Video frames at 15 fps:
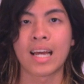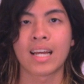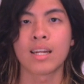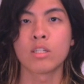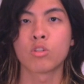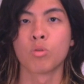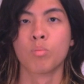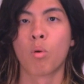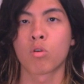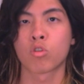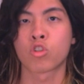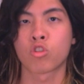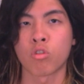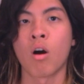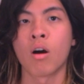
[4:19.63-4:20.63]
likely to more
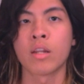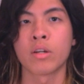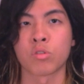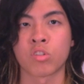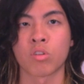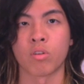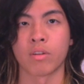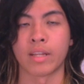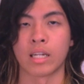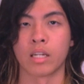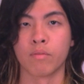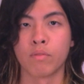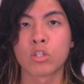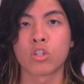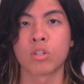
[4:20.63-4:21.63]
strongly assert that
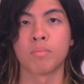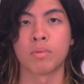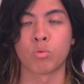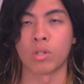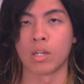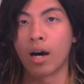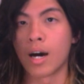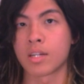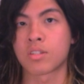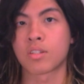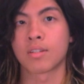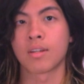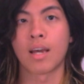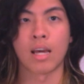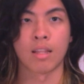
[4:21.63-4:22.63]
division between
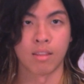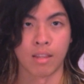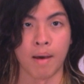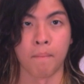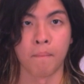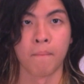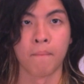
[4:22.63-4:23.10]
us and them.